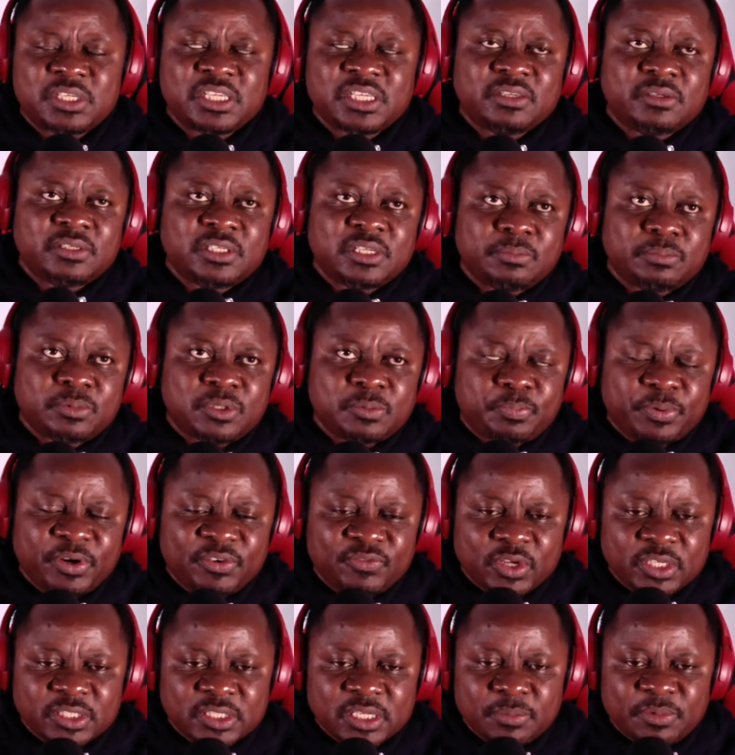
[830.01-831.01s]
The
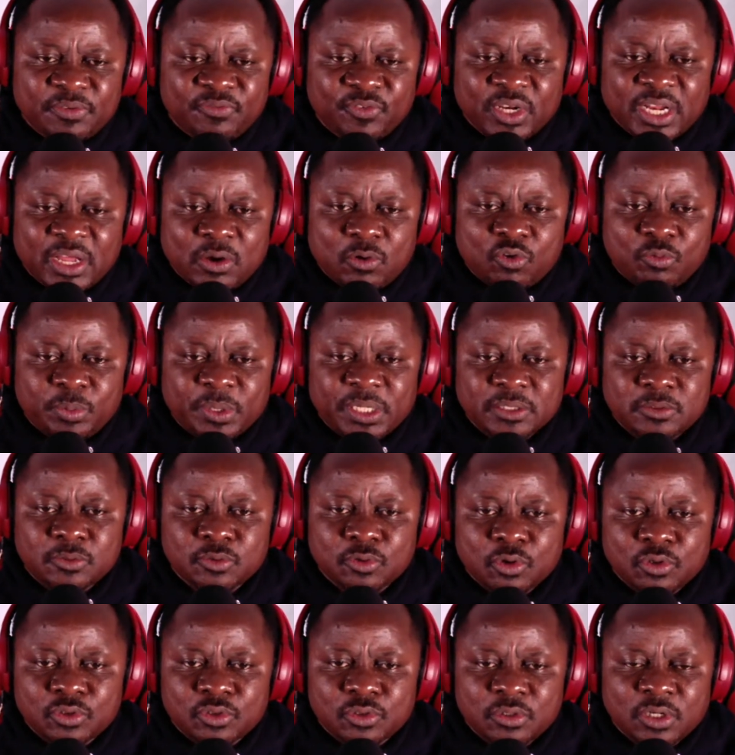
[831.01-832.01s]
previously before that one we beat them
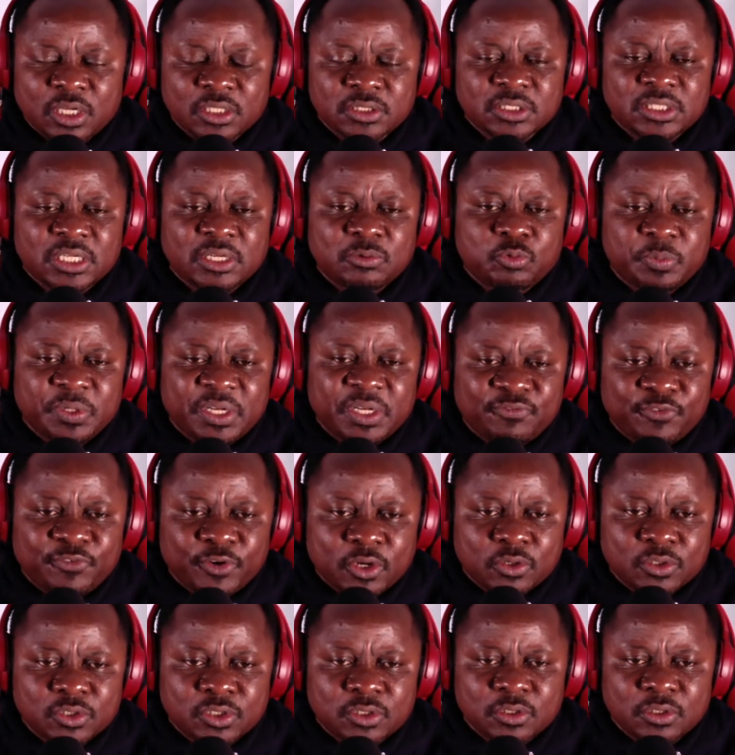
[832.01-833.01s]
2-0. Then we beat them
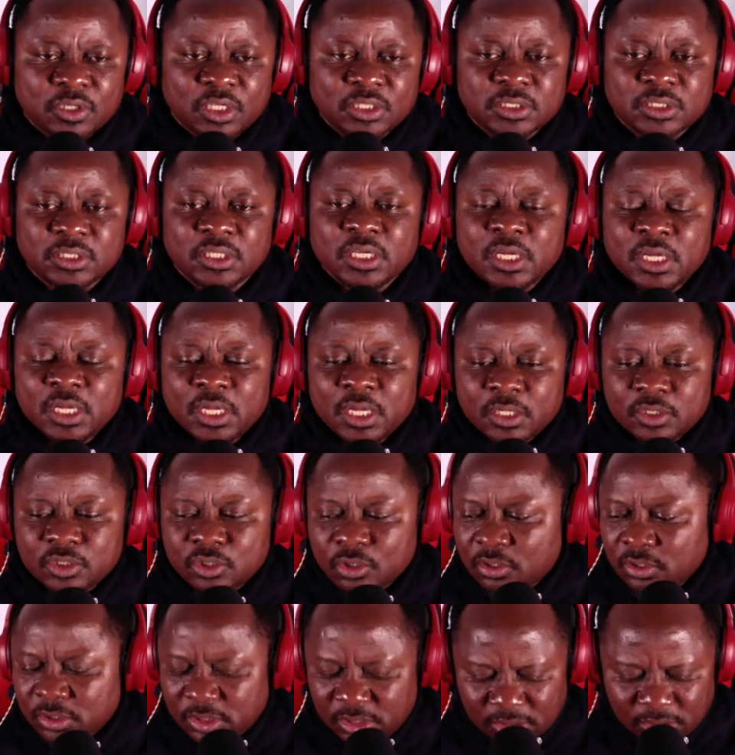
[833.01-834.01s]
4-0.
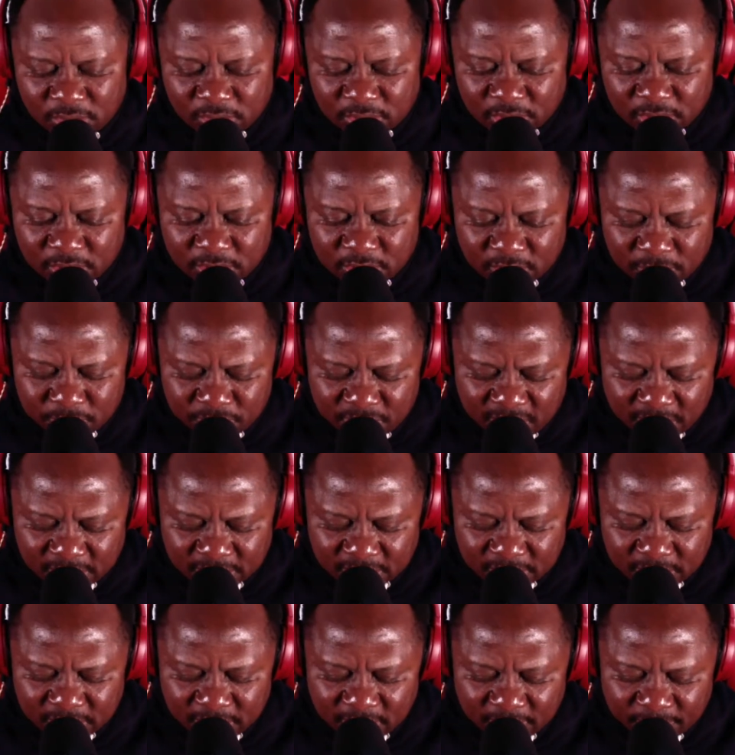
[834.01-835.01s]
So this is a team that
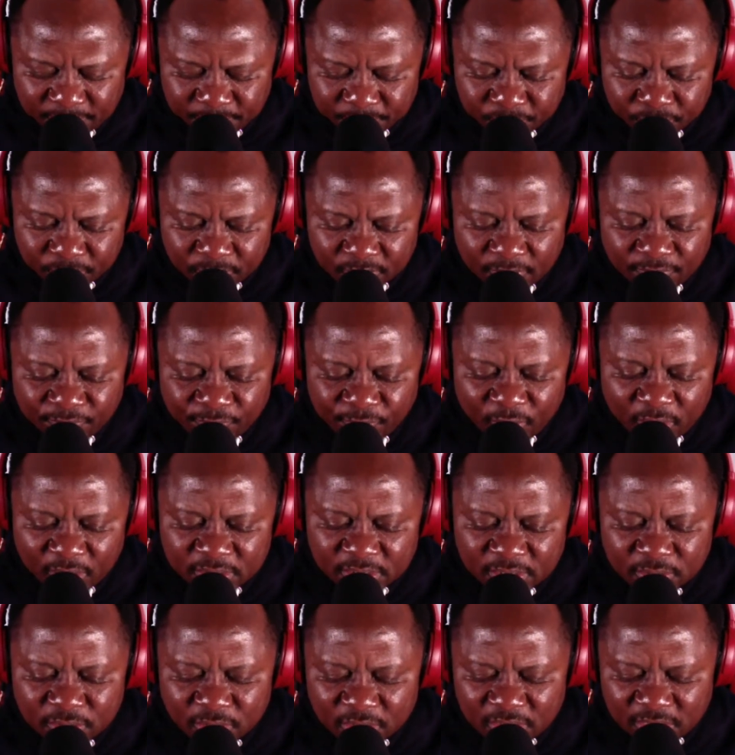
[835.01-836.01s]

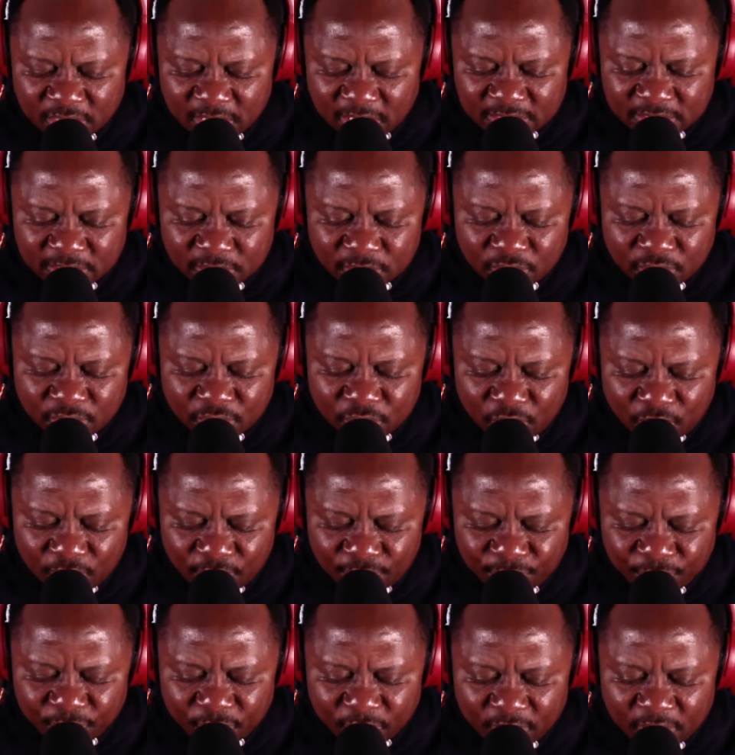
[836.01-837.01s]
falls into the category
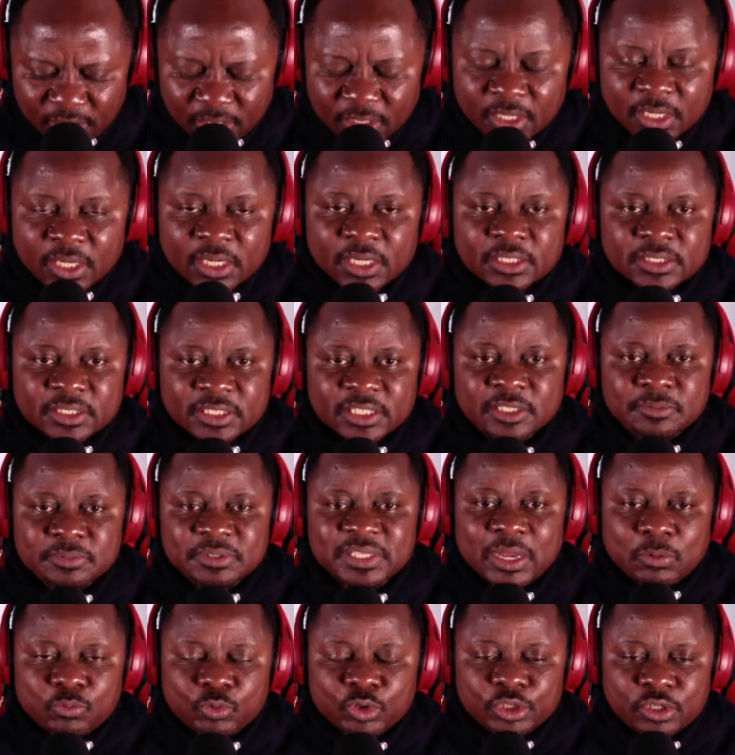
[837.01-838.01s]
of teams
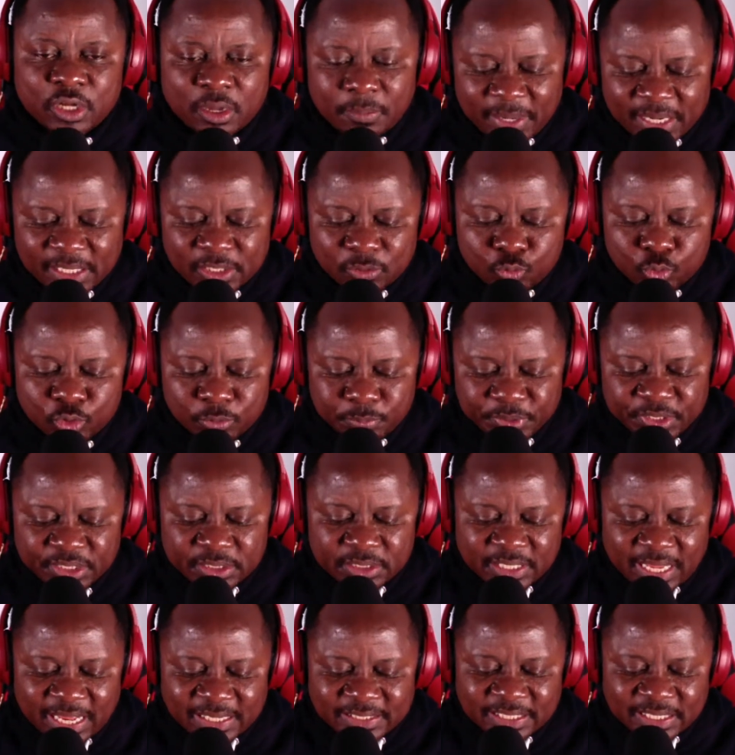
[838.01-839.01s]
that we normally would
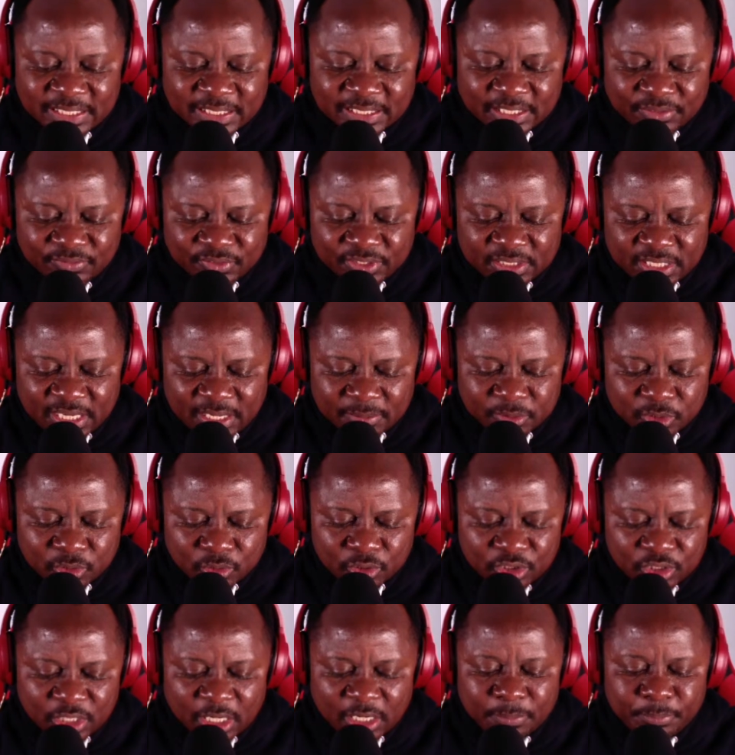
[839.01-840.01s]
beat at any given time. So
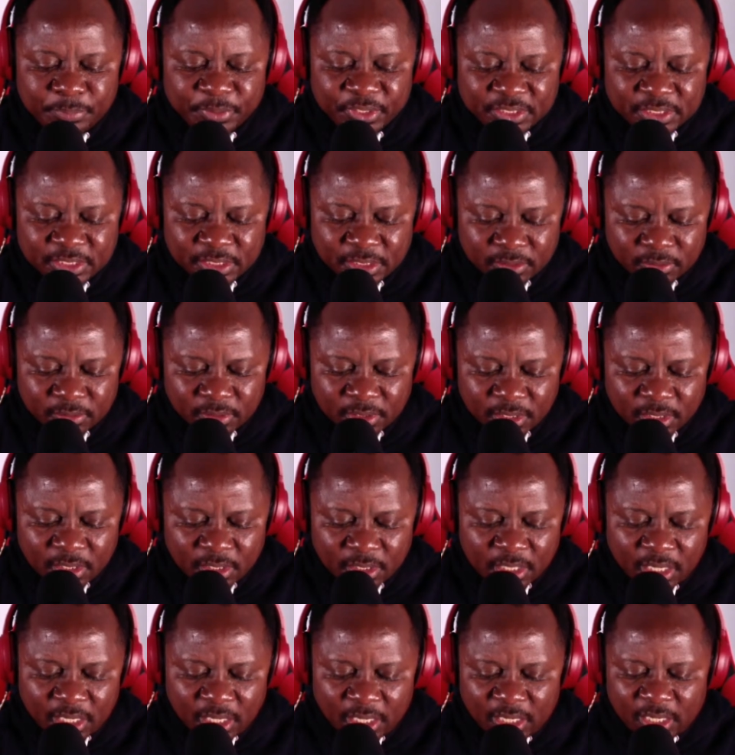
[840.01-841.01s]
it's not a big deal
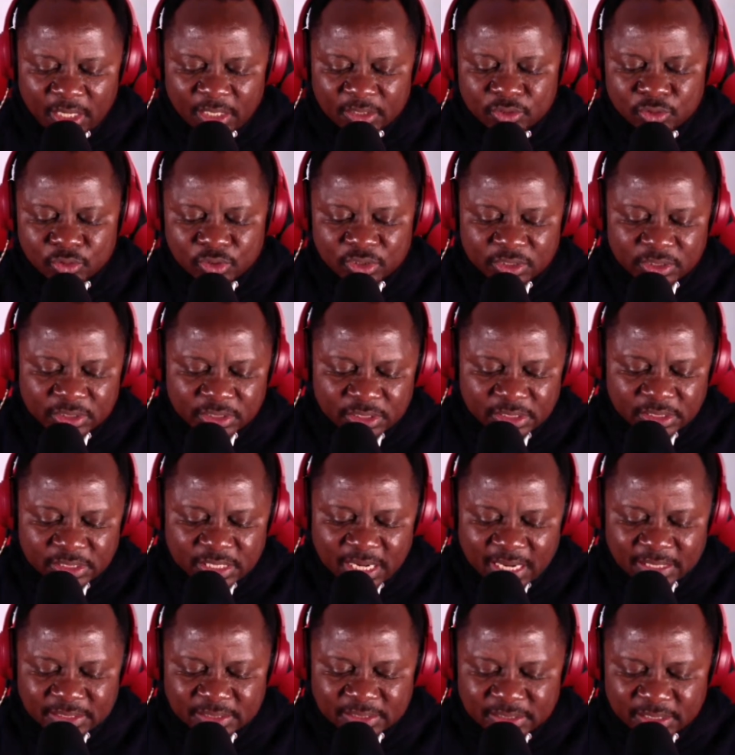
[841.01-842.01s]
to see
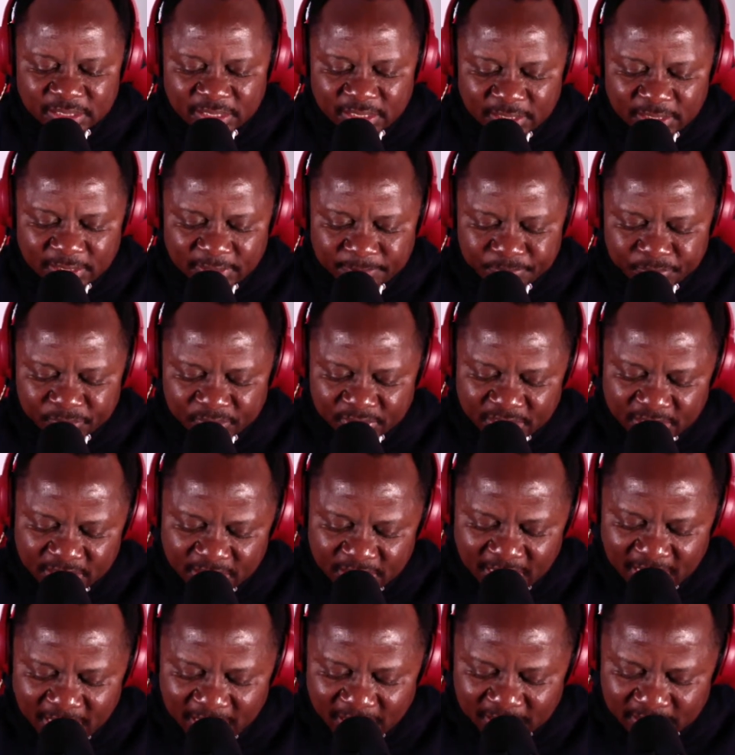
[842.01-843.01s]
that
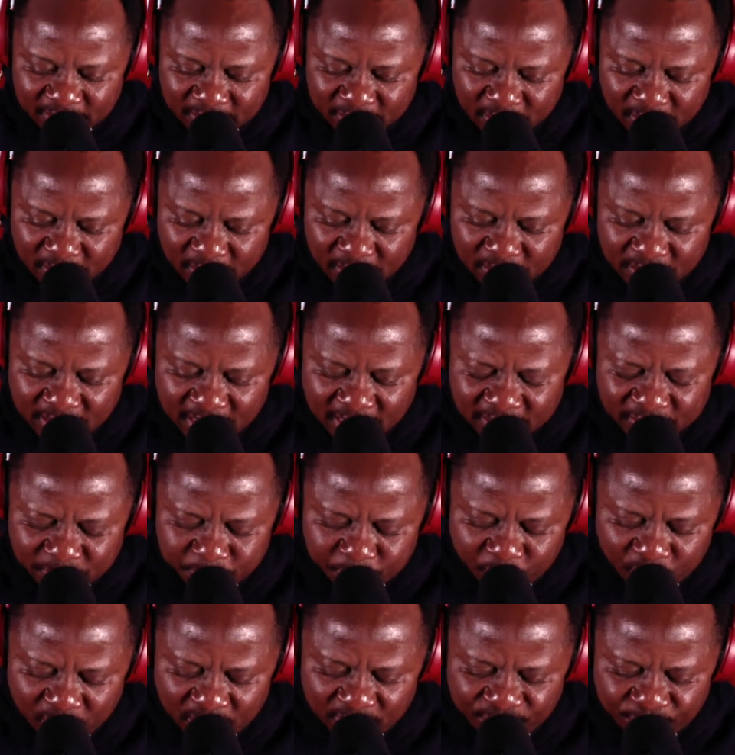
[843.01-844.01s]
they are now
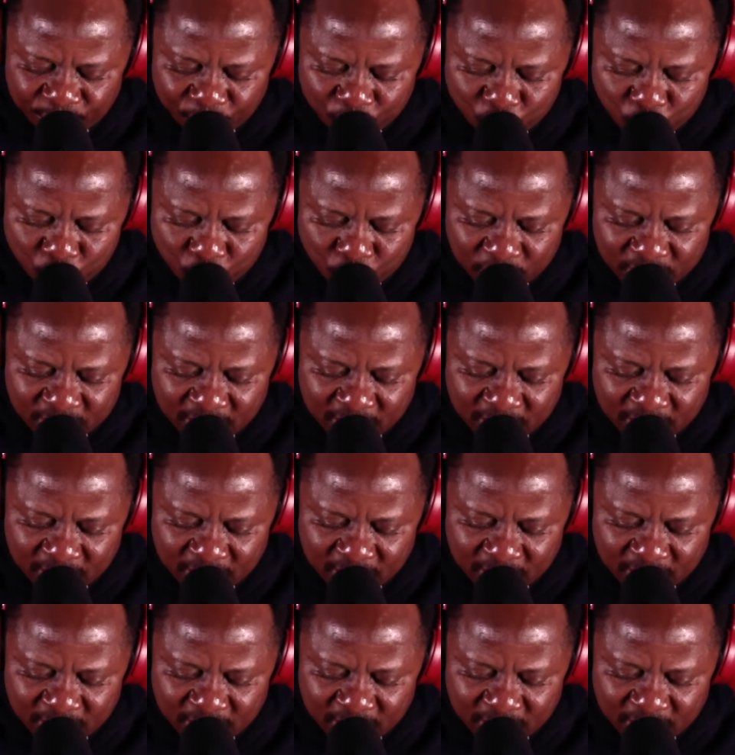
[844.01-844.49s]
spoiling for war.